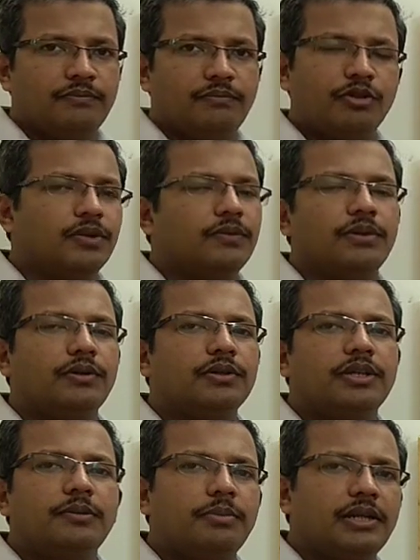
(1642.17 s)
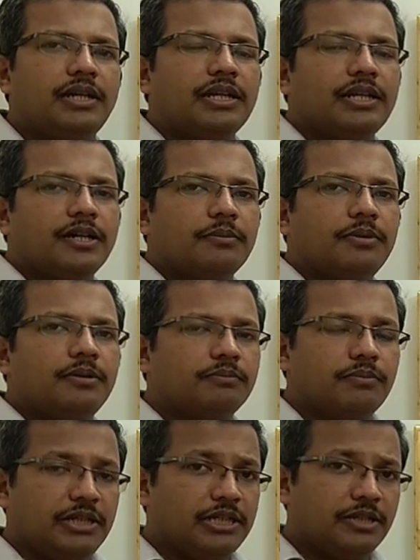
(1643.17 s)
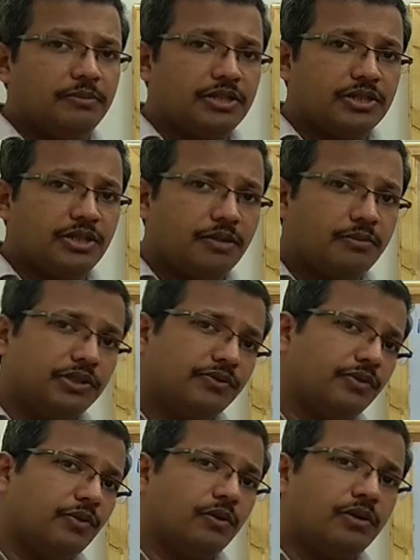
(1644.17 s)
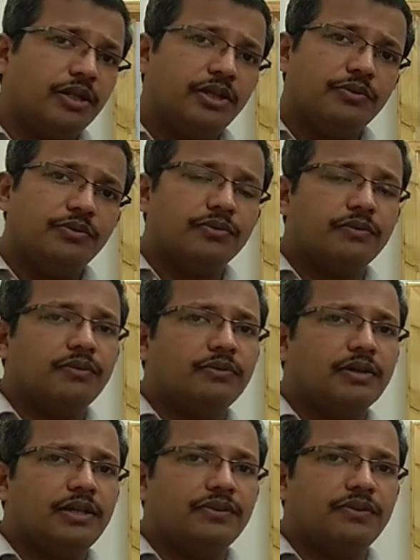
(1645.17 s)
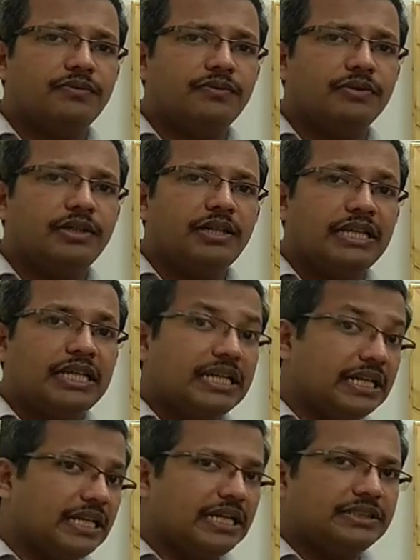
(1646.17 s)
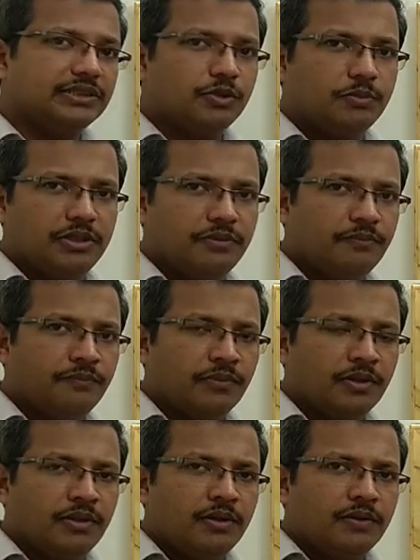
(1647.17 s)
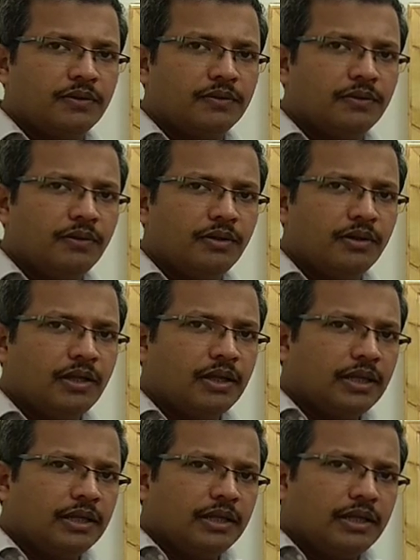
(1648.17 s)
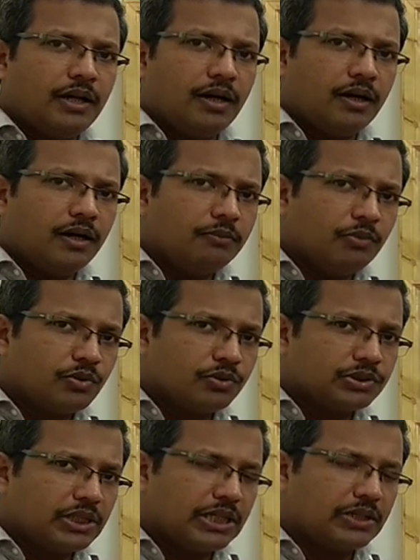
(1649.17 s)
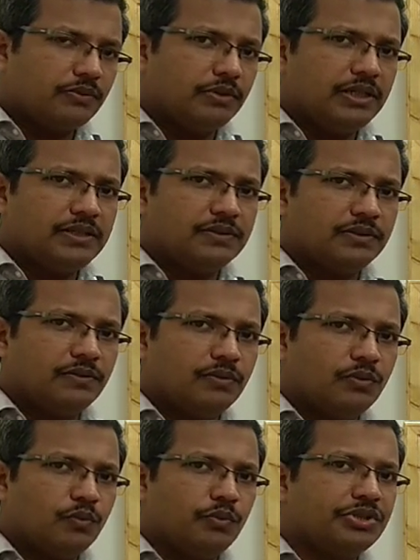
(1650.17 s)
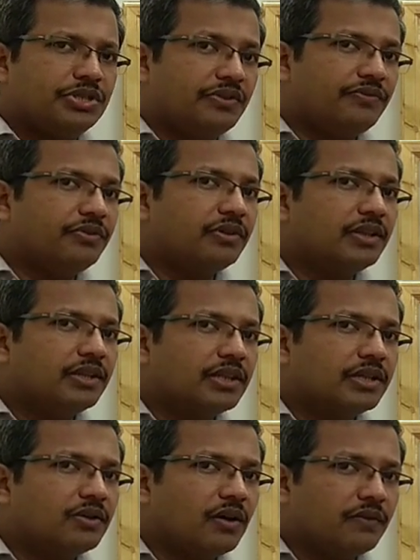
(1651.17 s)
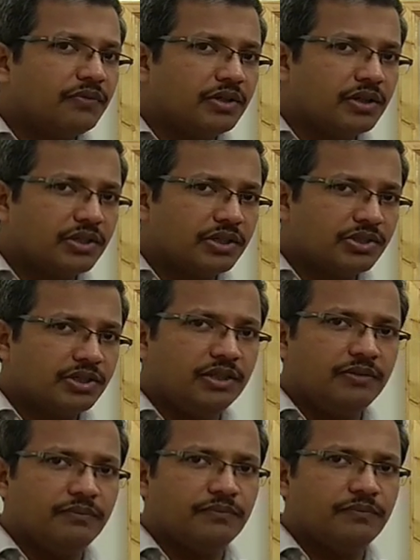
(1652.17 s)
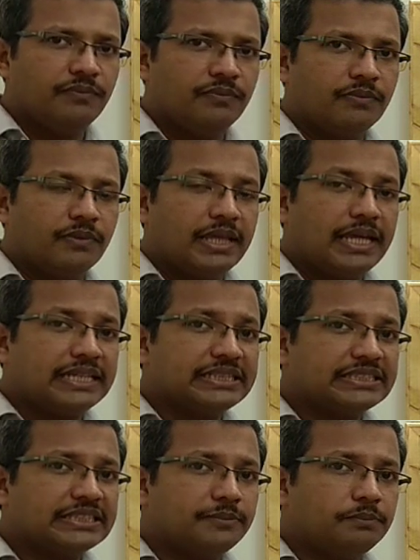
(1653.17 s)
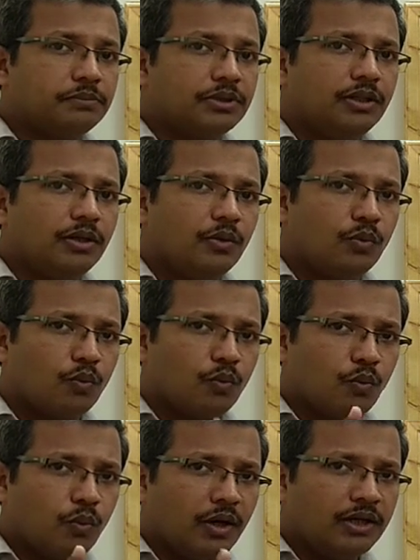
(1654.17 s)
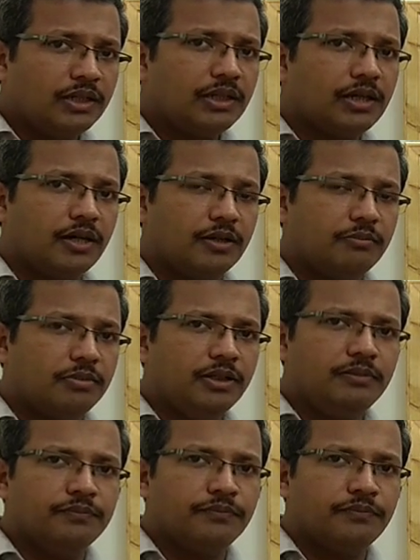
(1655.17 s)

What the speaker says: Because we know that penultimate carbon is we already utilized it for the D and L isomer. So are monosaccharides which differ in their configuration except one carbon.